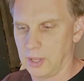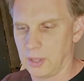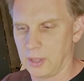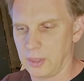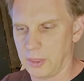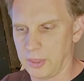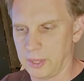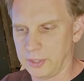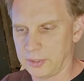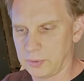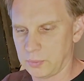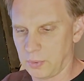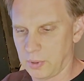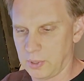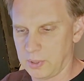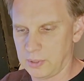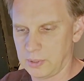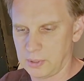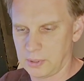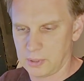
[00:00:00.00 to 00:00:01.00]
This
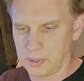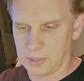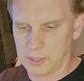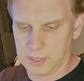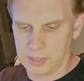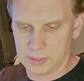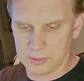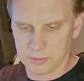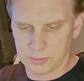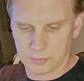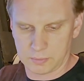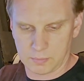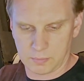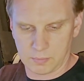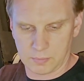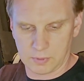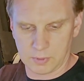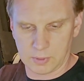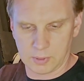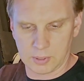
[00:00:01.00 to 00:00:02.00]
one is
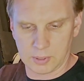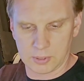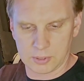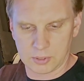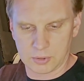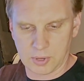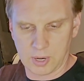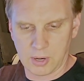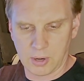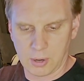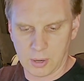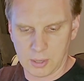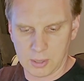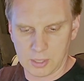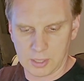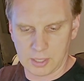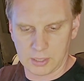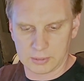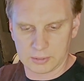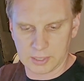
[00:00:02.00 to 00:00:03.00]
straight on
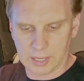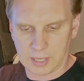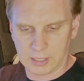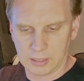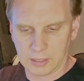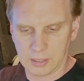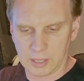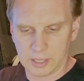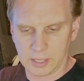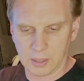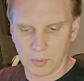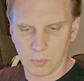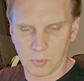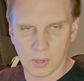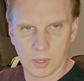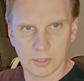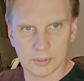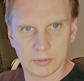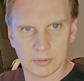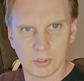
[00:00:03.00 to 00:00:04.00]
exactly like it
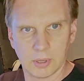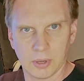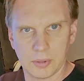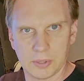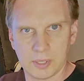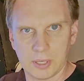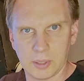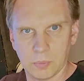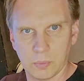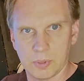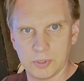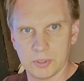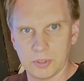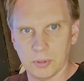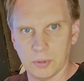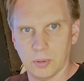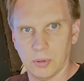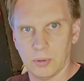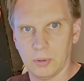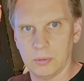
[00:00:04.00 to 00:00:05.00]
was on the
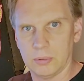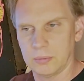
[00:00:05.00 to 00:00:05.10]
original